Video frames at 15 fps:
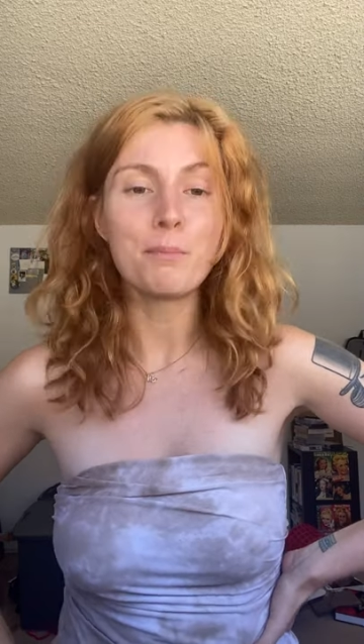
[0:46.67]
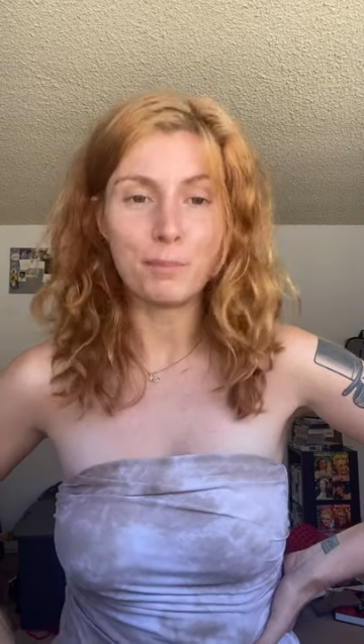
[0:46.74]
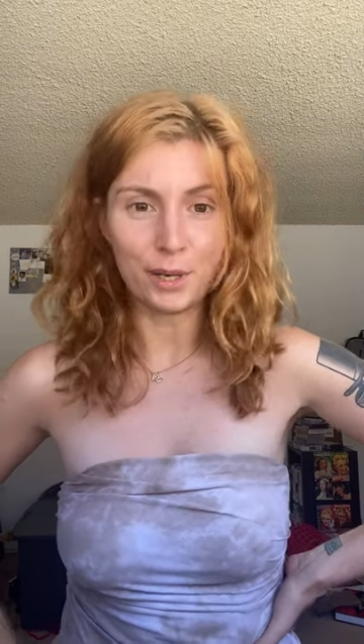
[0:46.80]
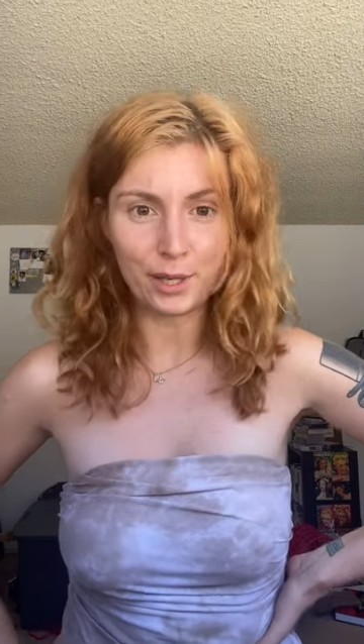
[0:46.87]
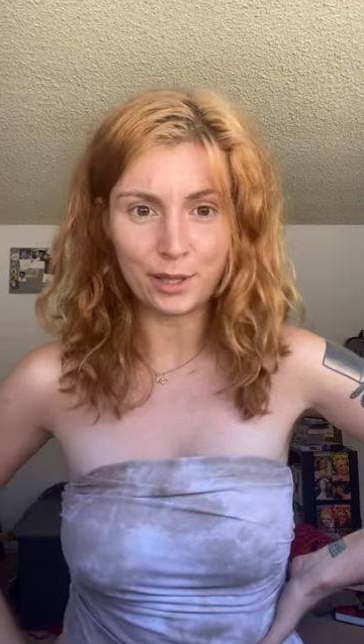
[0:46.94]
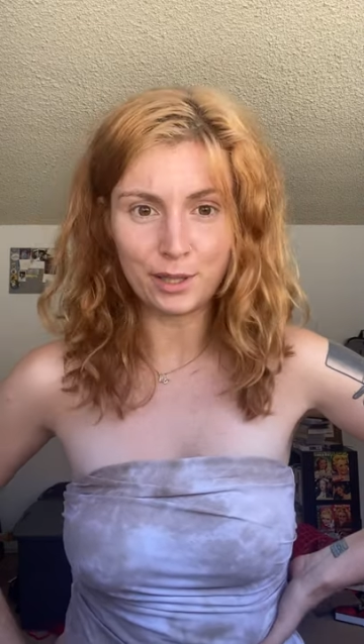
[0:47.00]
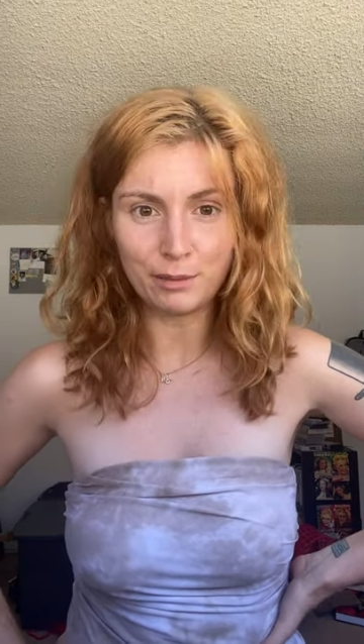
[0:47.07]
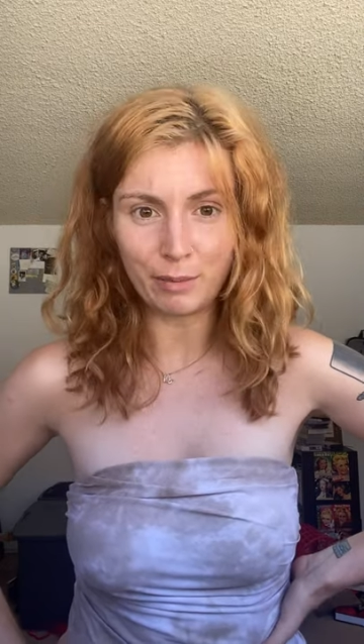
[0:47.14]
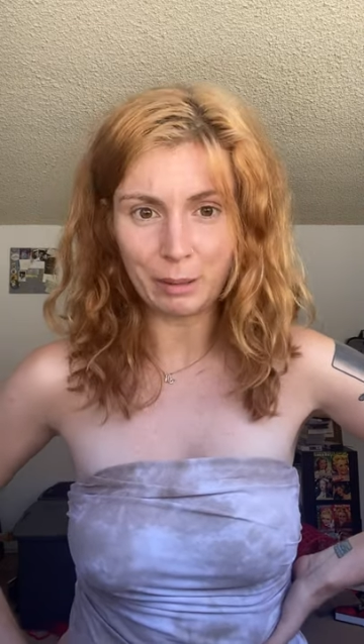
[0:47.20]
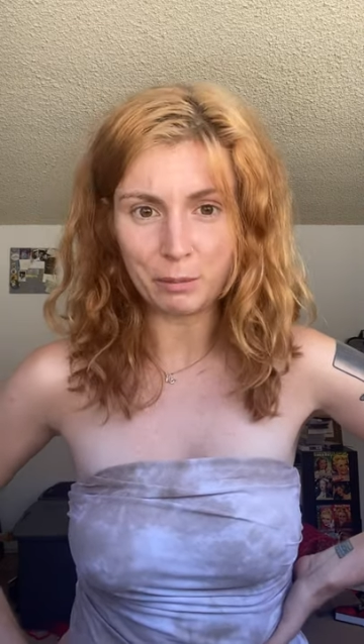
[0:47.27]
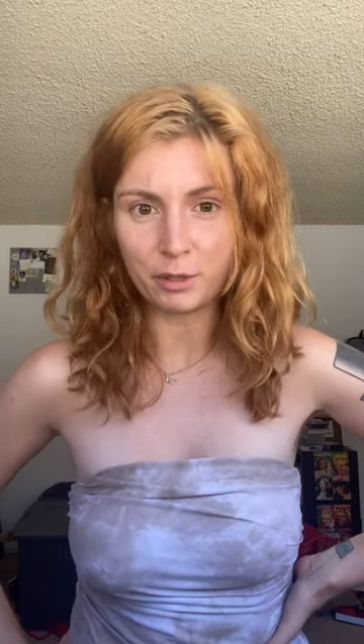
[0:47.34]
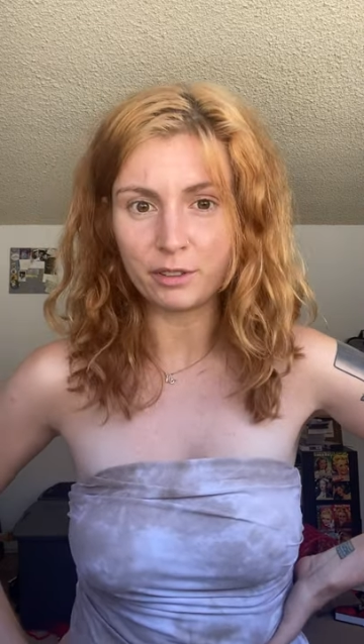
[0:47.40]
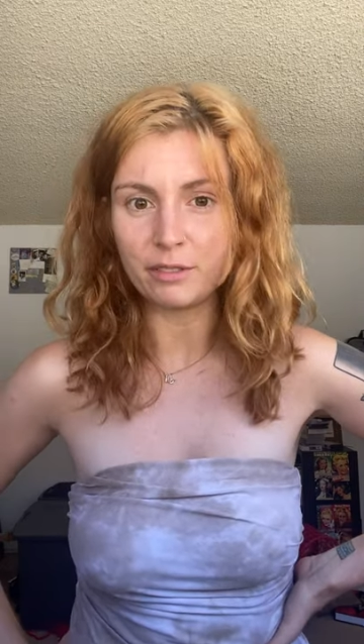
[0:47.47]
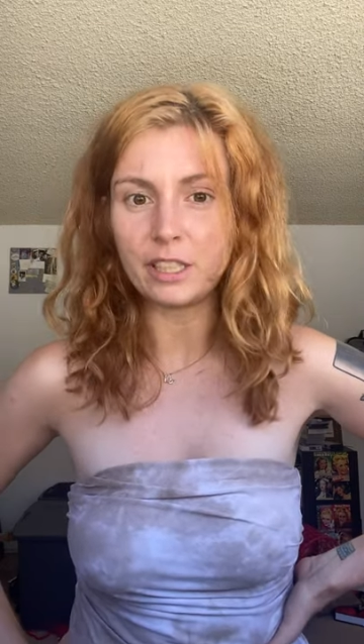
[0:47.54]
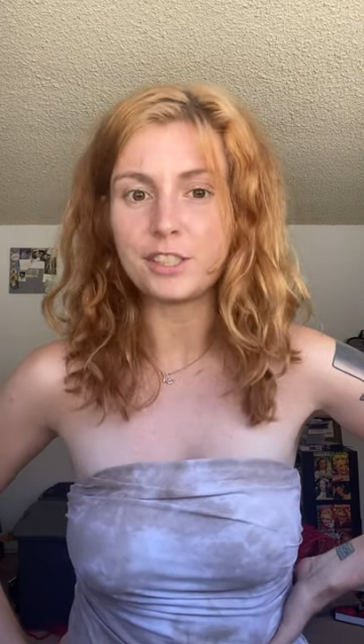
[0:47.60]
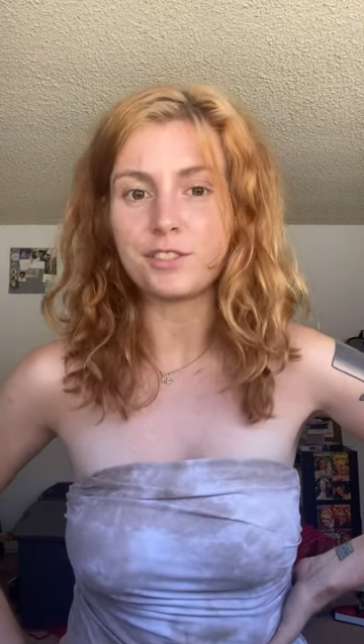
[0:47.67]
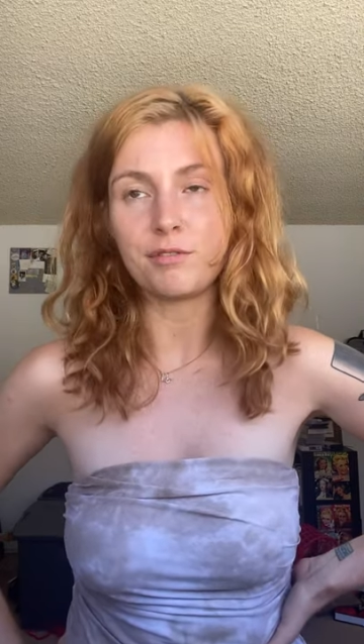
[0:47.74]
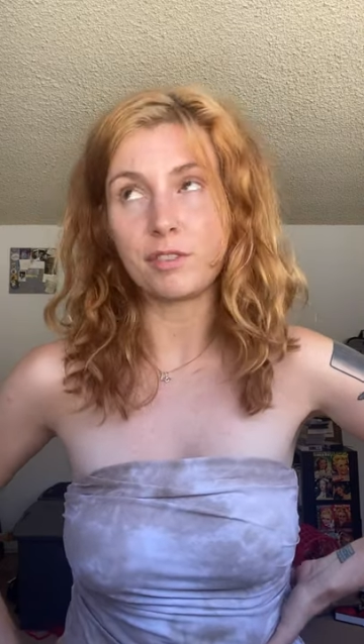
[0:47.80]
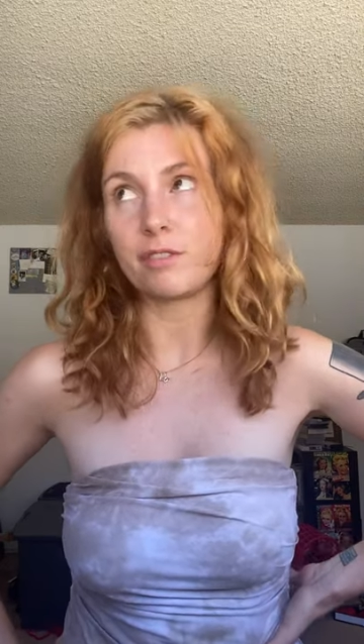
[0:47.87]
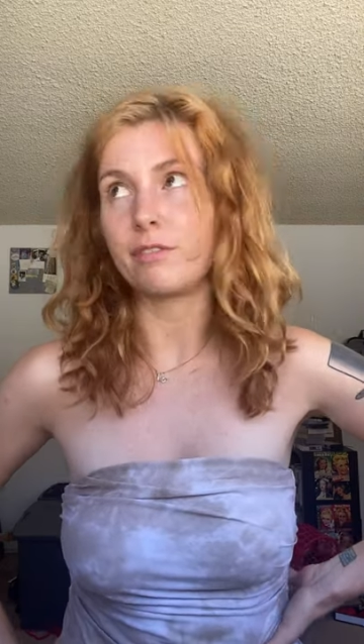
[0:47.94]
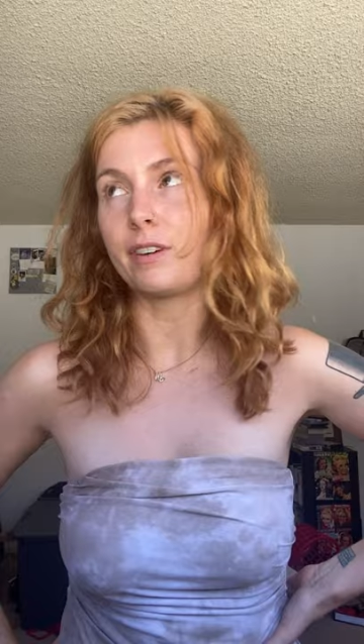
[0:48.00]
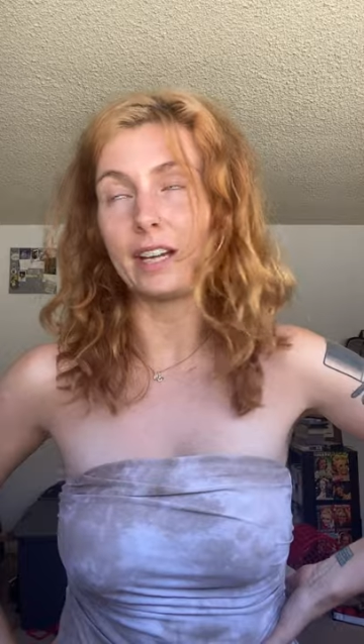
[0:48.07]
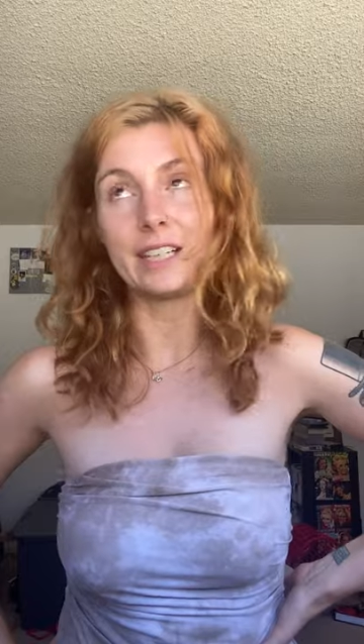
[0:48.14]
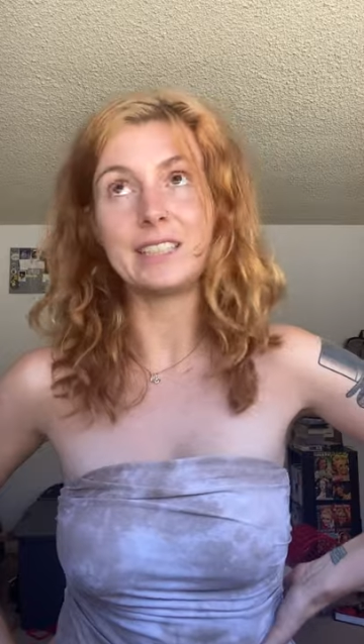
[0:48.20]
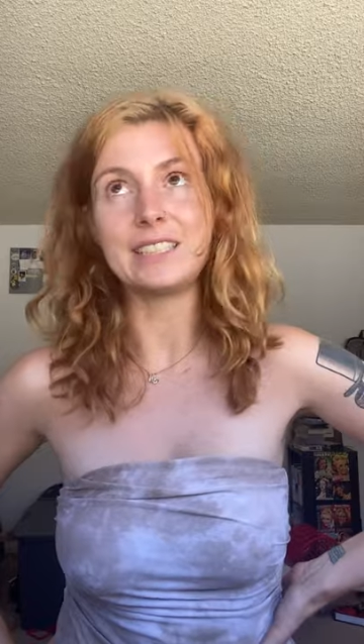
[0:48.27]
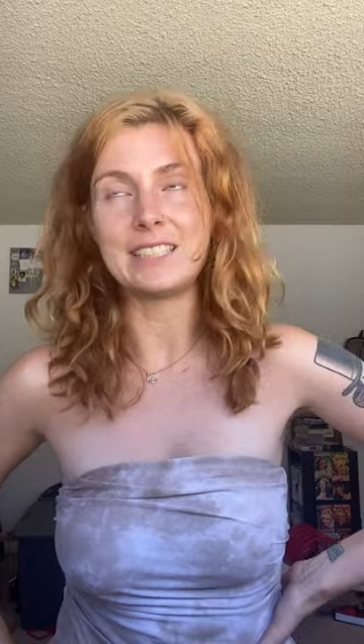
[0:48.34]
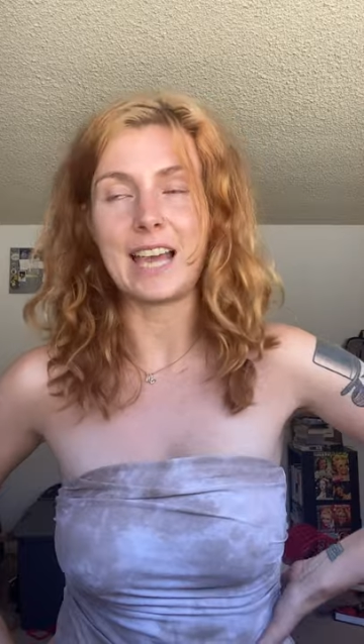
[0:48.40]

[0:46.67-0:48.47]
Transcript: part of my motivation for finally